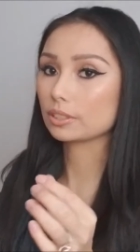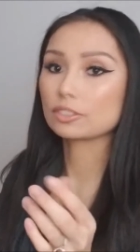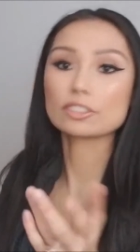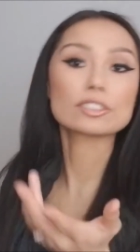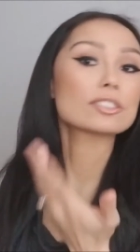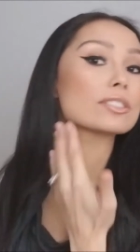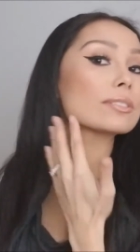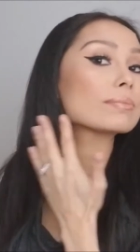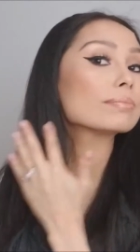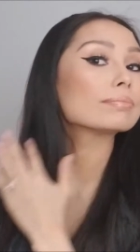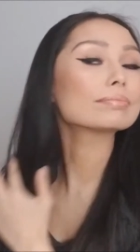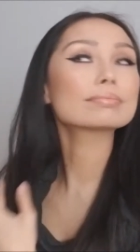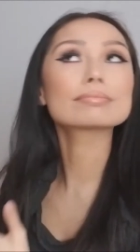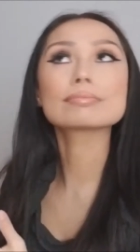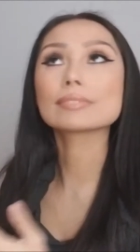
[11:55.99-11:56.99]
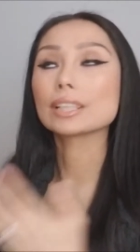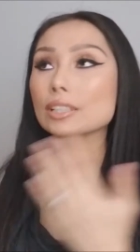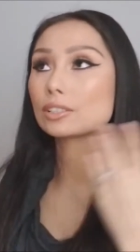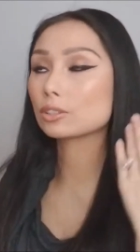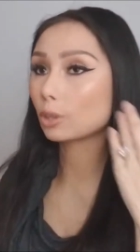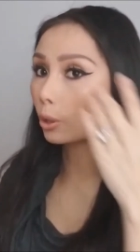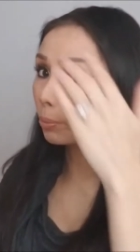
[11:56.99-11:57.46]
It's
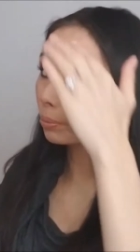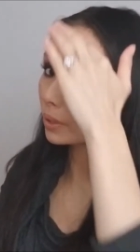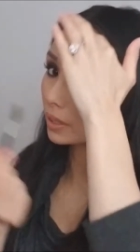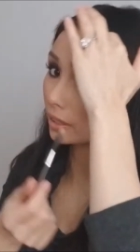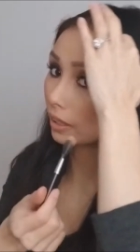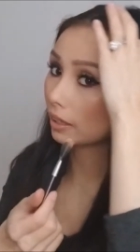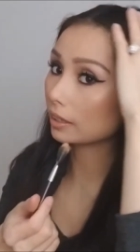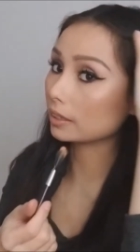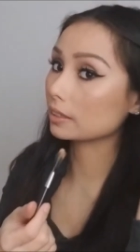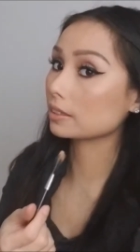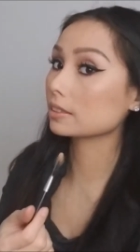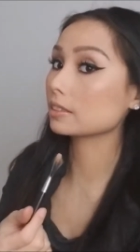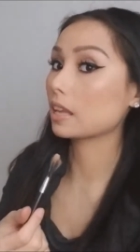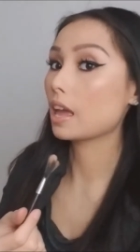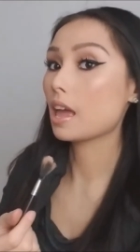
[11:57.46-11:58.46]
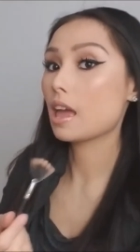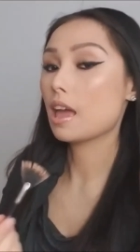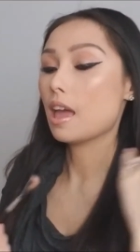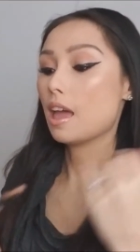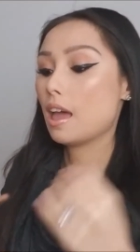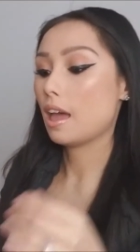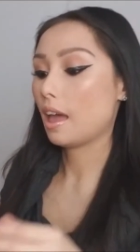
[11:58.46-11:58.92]
so precise,
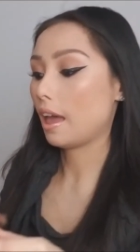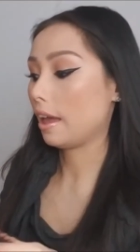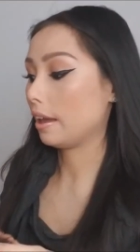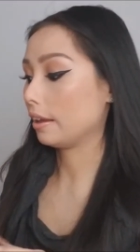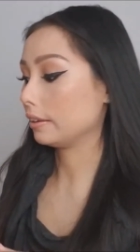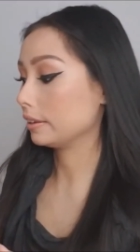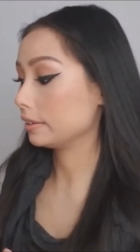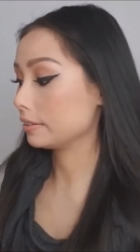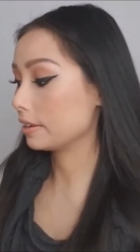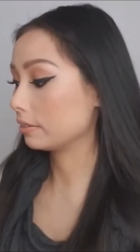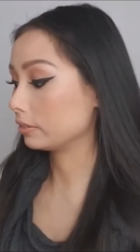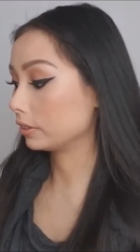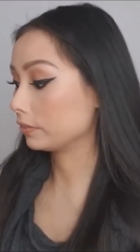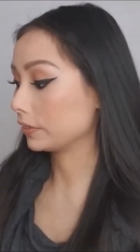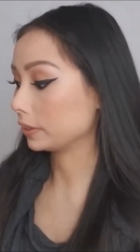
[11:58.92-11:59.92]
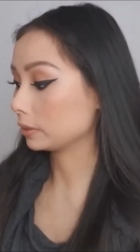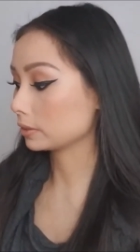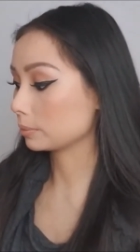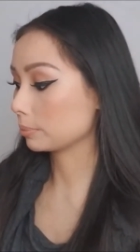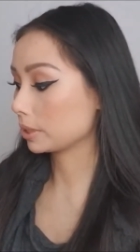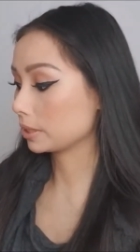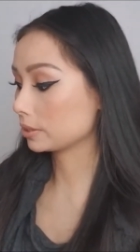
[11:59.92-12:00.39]
and it never
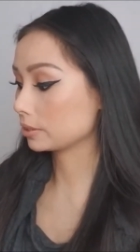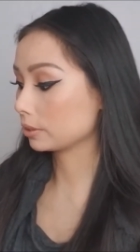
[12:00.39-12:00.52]
fails me.